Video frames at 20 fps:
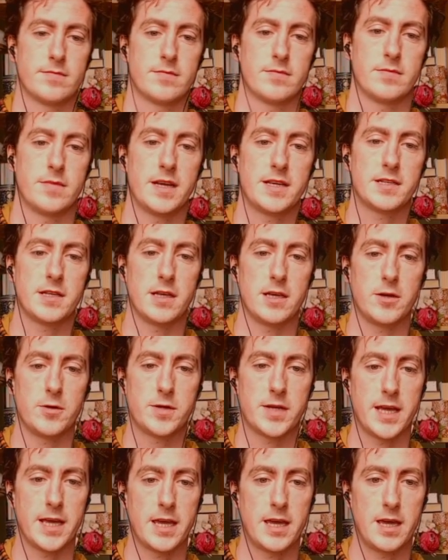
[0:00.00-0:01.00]
Basically, you
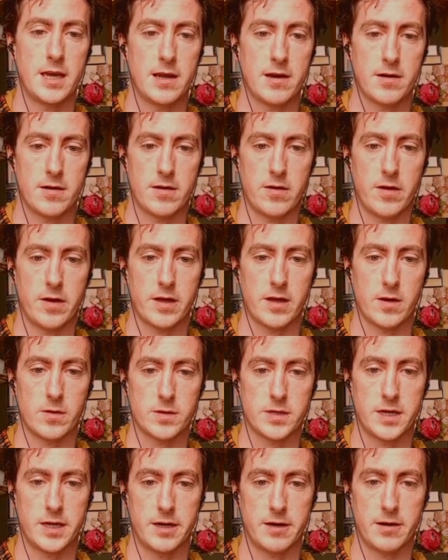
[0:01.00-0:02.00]
take here, knight
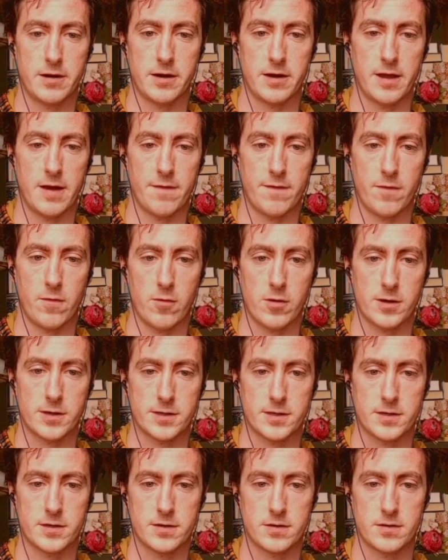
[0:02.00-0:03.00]
goes here, and you get
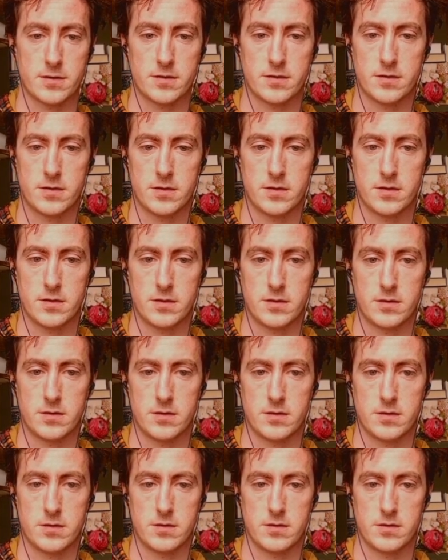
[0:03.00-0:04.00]
forked.
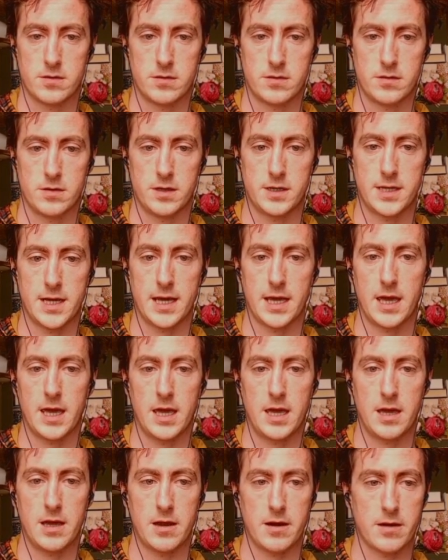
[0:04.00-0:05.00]
You take
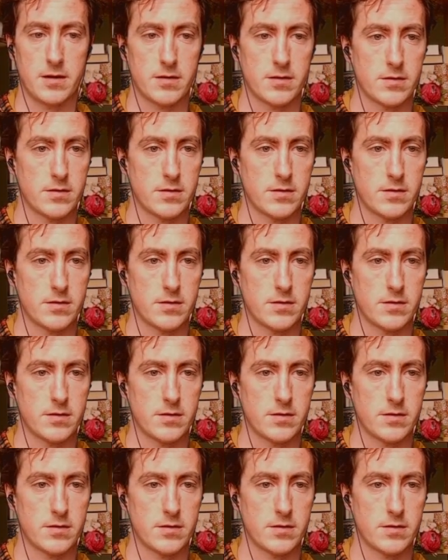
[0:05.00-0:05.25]
here.